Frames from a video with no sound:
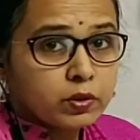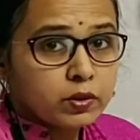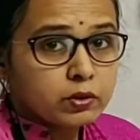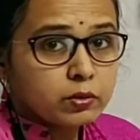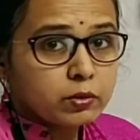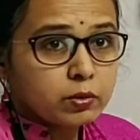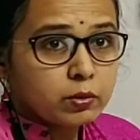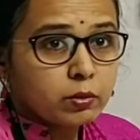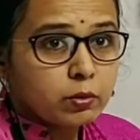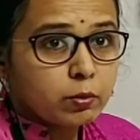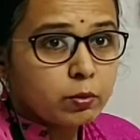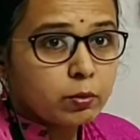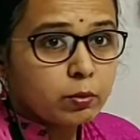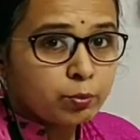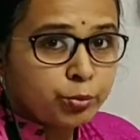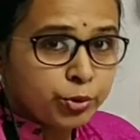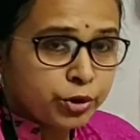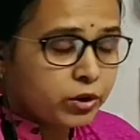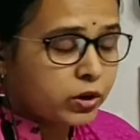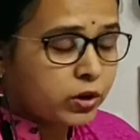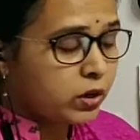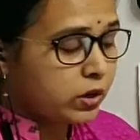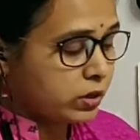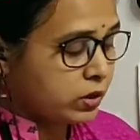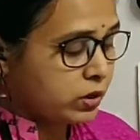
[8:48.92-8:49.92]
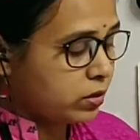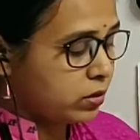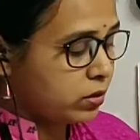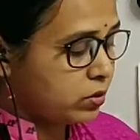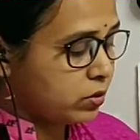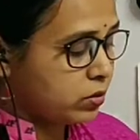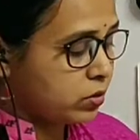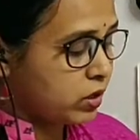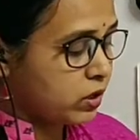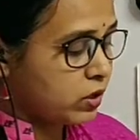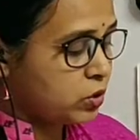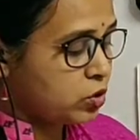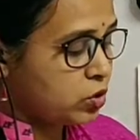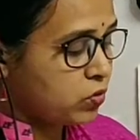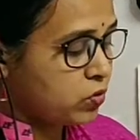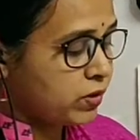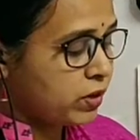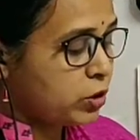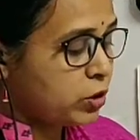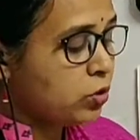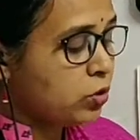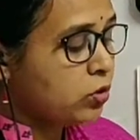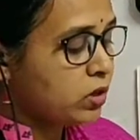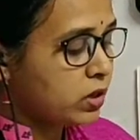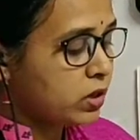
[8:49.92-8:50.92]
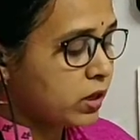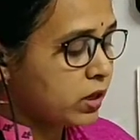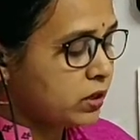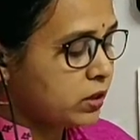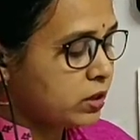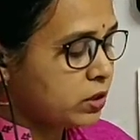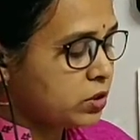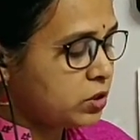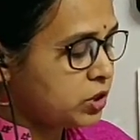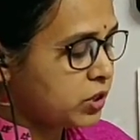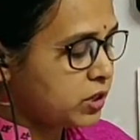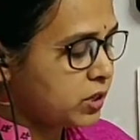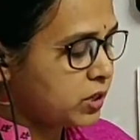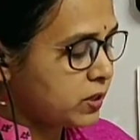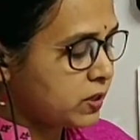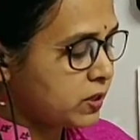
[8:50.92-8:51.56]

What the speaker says: pure. Okay, so we don't cut the trees.